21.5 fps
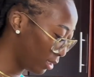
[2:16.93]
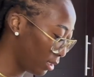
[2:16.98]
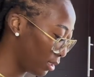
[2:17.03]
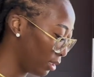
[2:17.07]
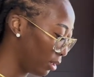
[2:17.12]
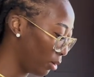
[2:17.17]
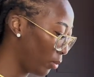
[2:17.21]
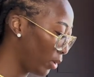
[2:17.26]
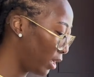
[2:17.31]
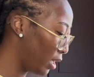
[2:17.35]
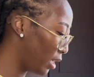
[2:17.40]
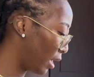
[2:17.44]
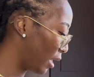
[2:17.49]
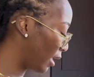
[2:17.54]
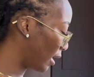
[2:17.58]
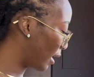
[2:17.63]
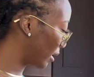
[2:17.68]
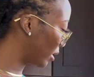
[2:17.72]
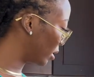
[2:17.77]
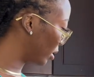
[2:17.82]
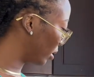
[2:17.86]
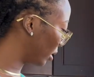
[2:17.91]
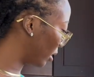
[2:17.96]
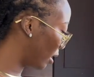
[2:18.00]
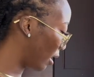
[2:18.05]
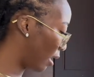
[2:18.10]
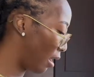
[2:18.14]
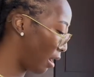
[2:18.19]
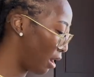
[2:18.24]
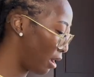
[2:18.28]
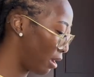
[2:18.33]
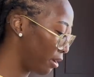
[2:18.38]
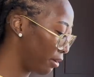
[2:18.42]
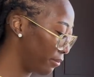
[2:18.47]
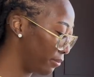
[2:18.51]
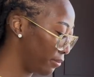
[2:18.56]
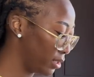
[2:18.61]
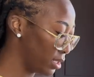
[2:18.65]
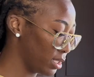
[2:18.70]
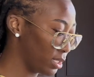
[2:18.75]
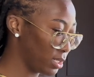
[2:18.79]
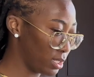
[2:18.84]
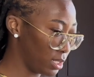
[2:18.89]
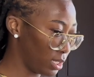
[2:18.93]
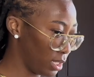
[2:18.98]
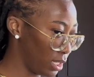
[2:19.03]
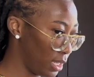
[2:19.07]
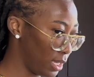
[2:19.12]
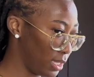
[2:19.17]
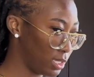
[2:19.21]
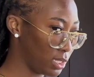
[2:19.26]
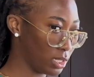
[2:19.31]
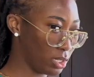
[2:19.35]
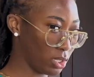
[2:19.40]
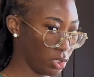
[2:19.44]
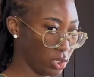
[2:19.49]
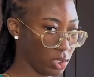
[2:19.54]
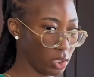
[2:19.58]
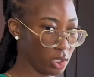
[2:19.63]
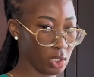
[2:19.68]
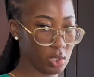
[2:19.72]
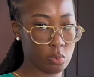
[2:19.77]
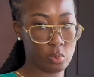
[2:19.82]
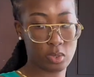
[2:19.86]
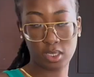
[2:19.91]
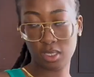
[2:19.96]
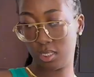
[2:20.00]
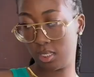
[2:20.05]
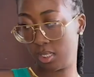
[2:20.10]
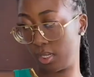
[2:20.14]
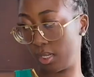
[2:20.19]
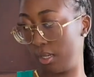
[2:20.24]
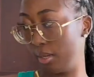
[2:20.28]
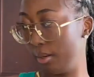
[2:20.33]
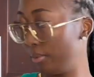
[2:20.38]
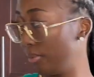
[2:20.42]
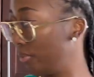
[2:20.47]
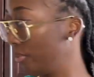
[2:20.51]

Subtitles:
Wait, I actually have the slicer. 1 second.